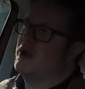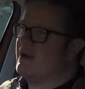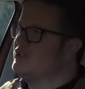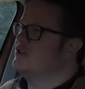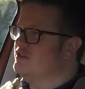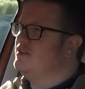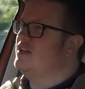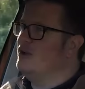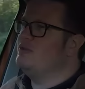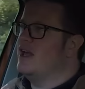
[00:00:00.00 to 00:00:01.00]
imagine,
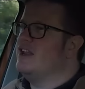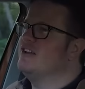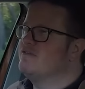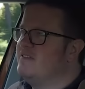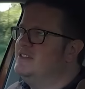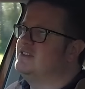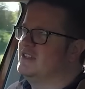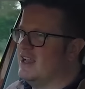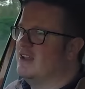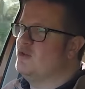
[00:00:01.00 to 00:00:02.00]
getting 50 to
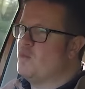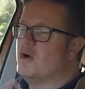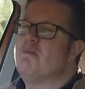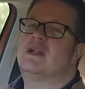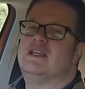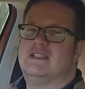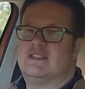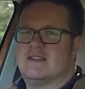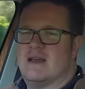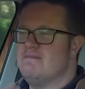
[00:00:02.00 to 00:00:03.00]
the gallon will
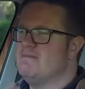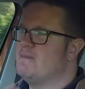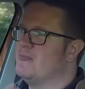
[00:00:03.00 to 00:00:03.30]
please them.